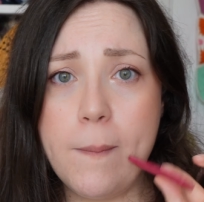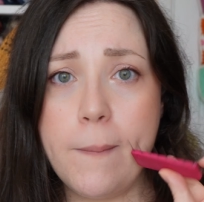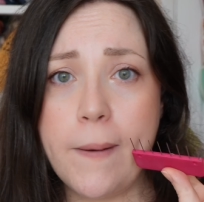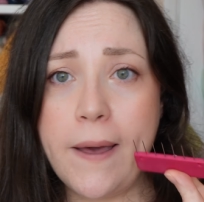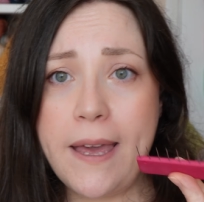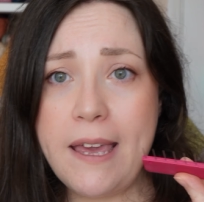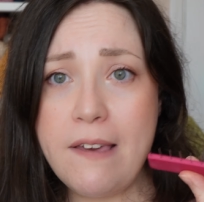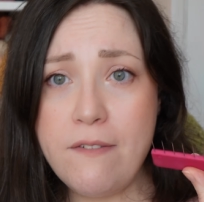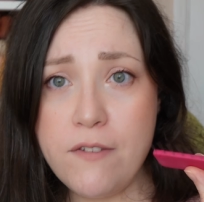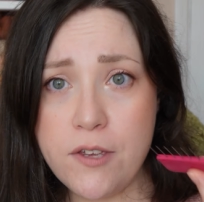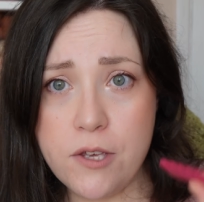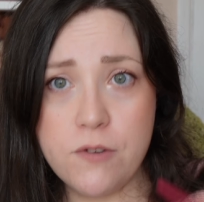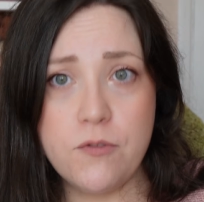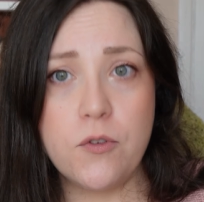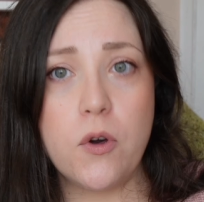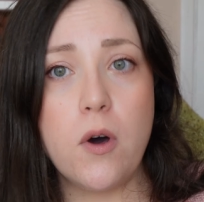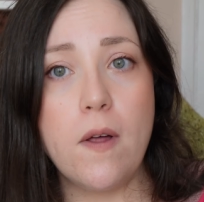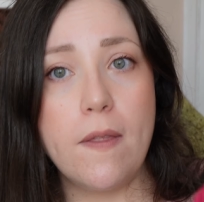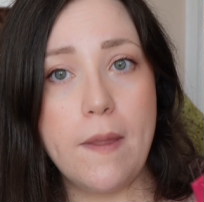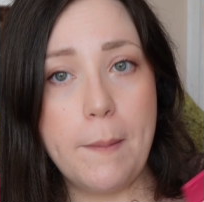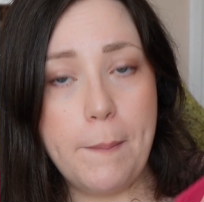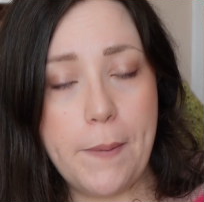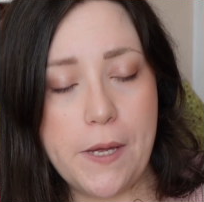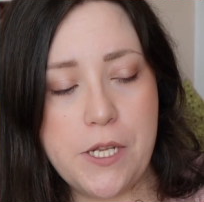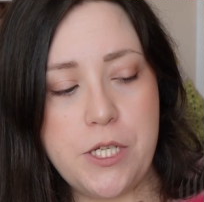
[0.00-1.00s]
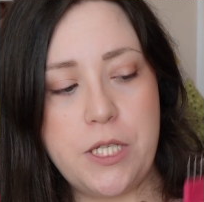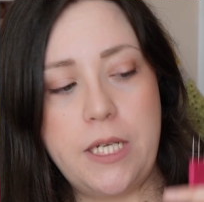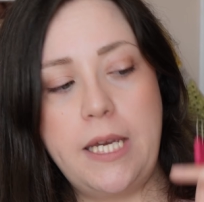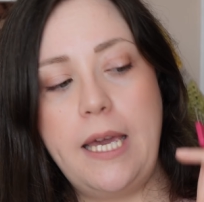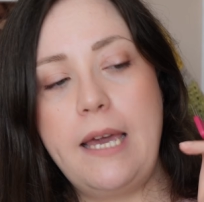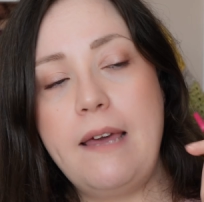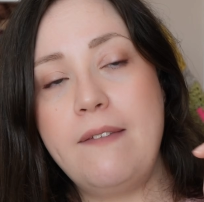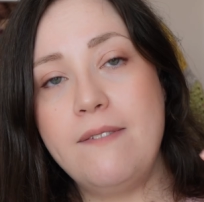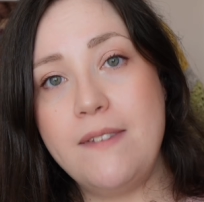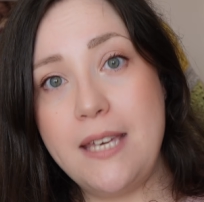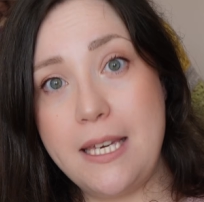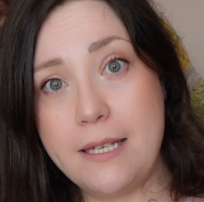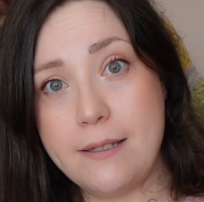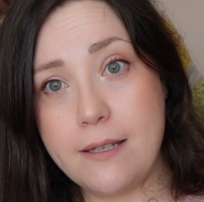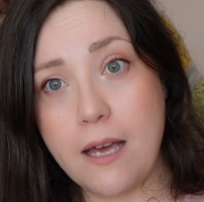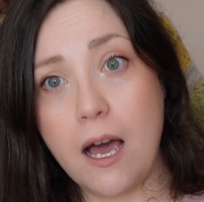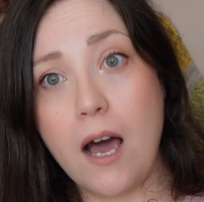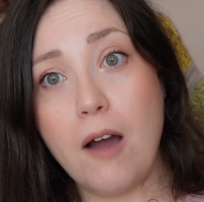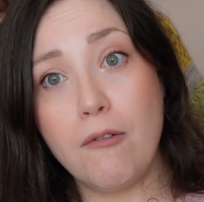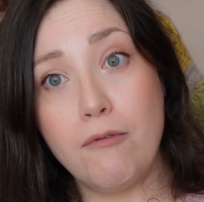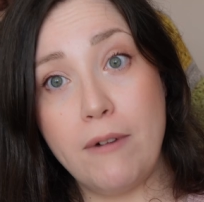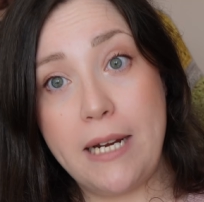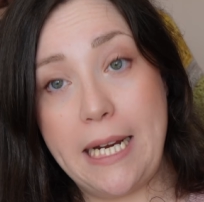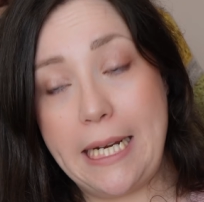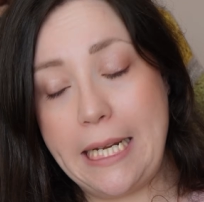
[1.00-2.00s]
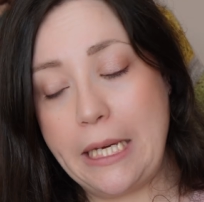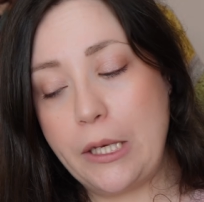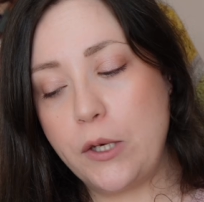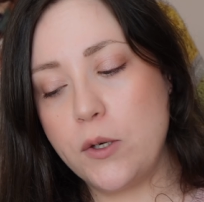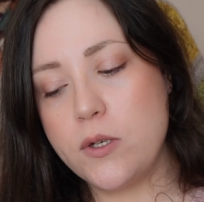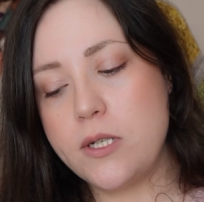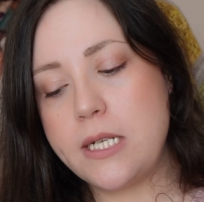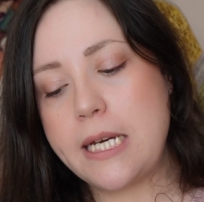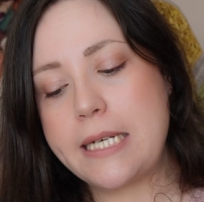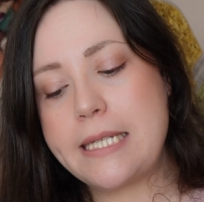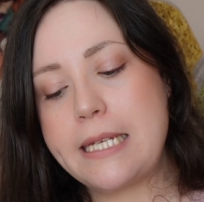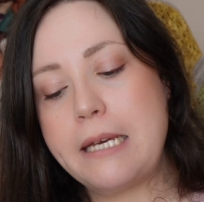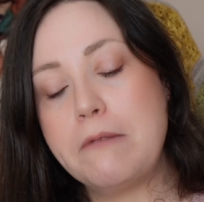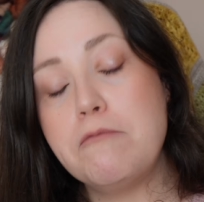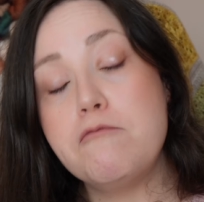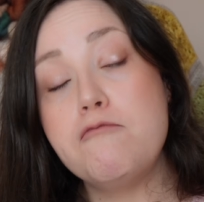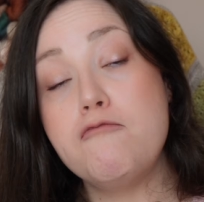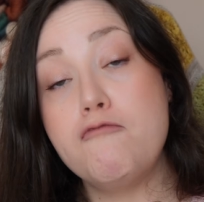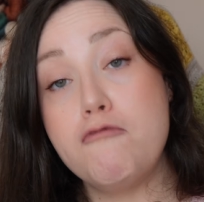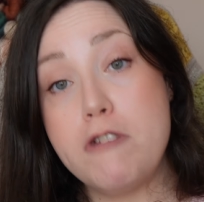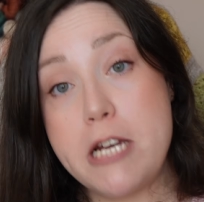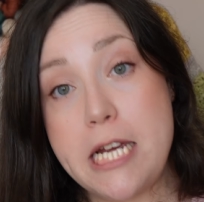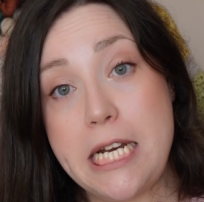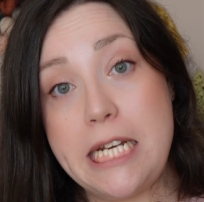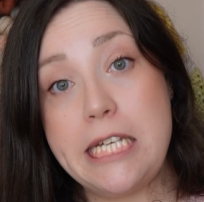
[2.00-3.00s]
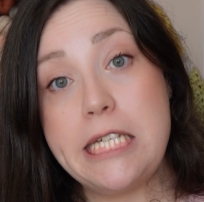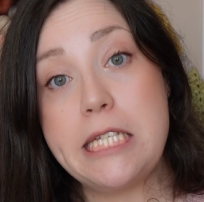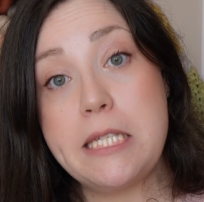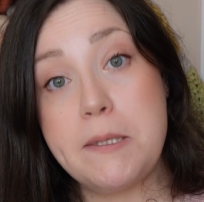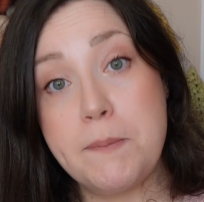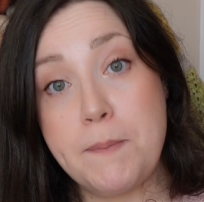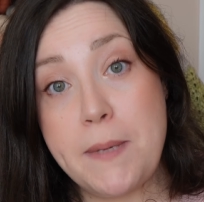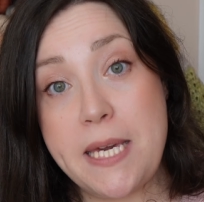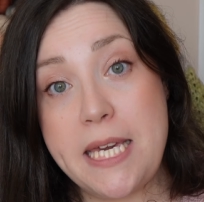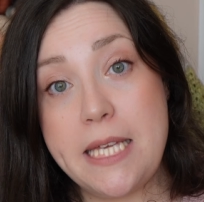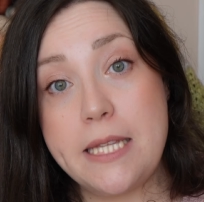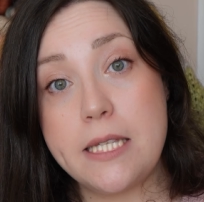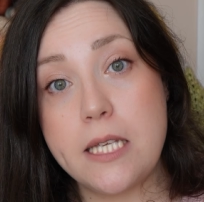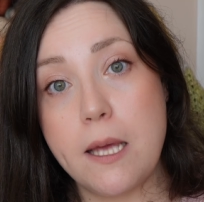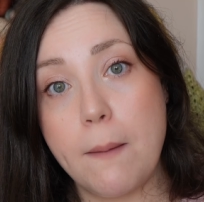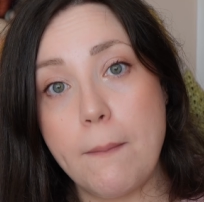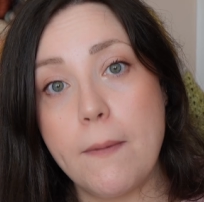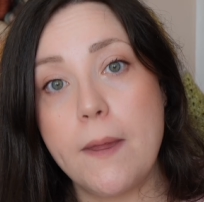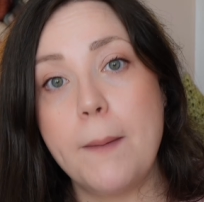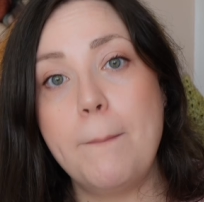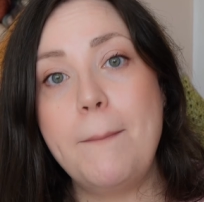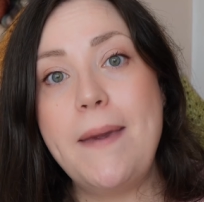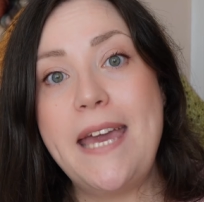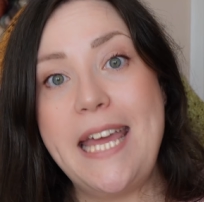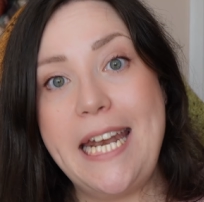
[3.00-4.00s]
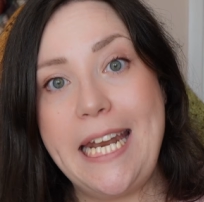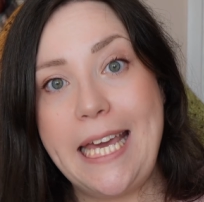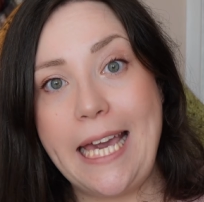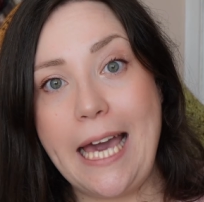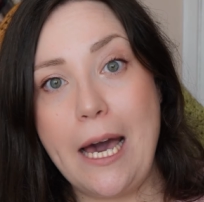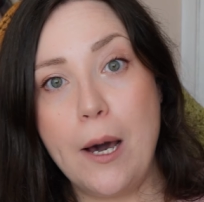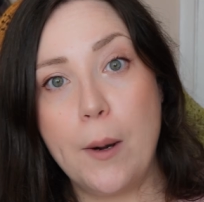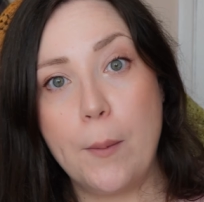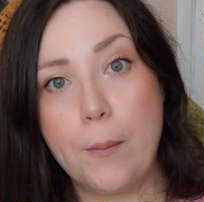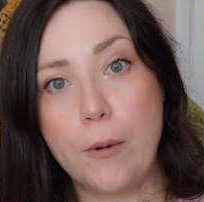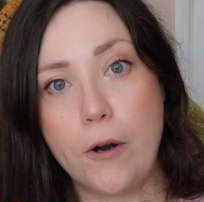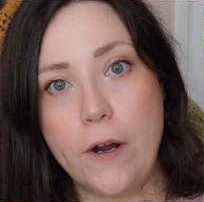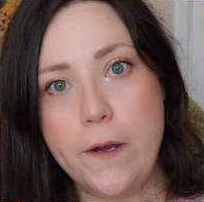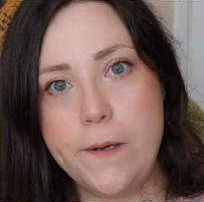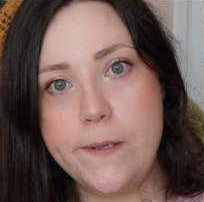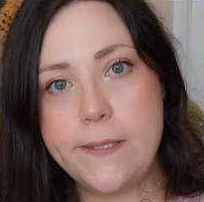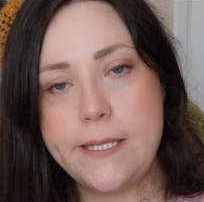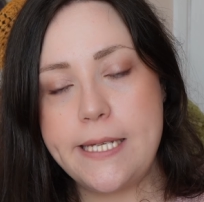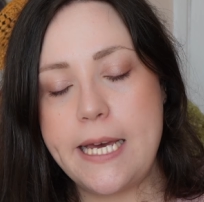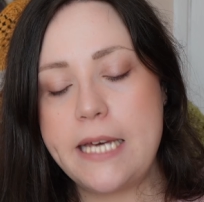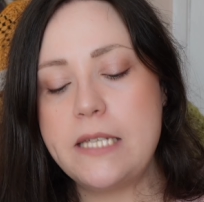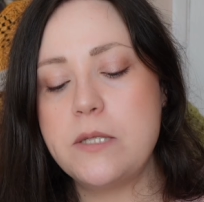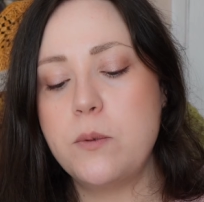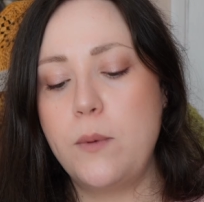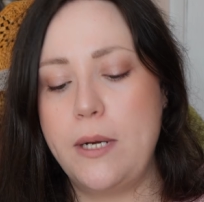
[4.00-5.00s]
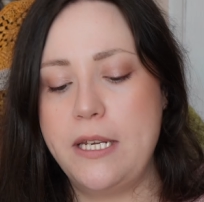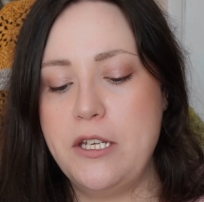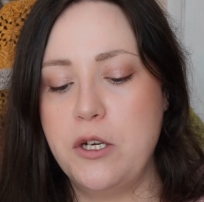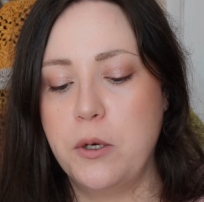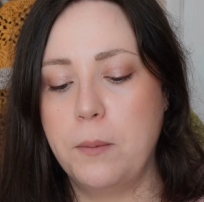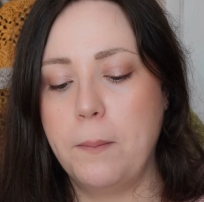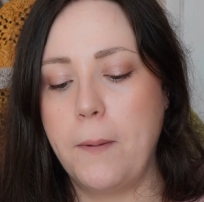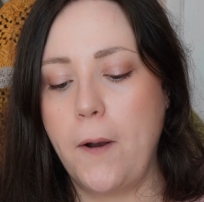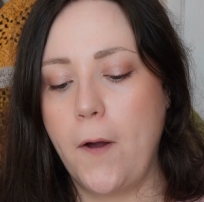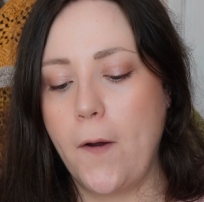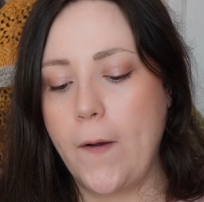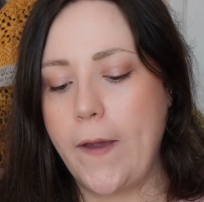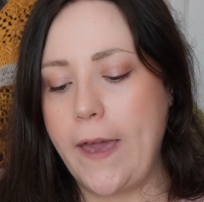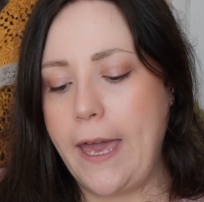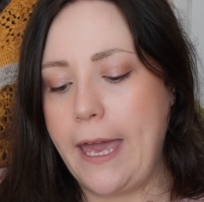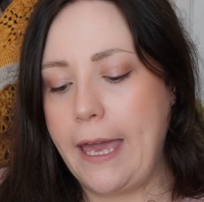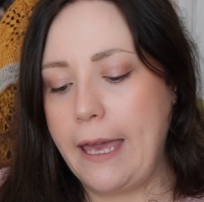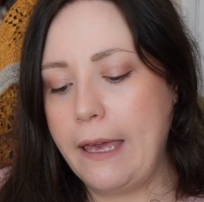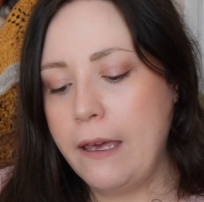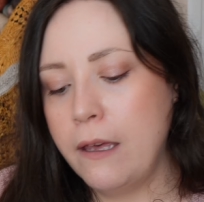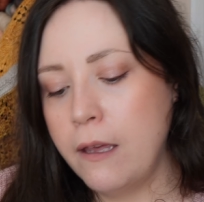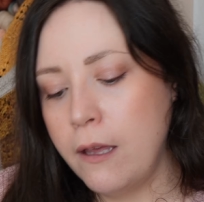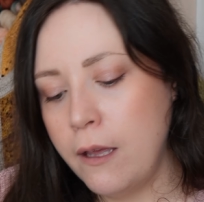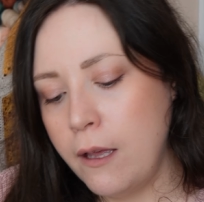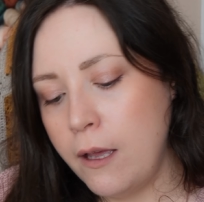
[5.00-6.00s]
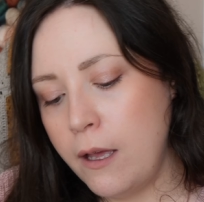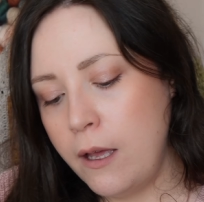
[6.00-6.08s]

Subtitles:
But if you've got the budget, these are really good as it really speeds up the pinning out process when you're blocking.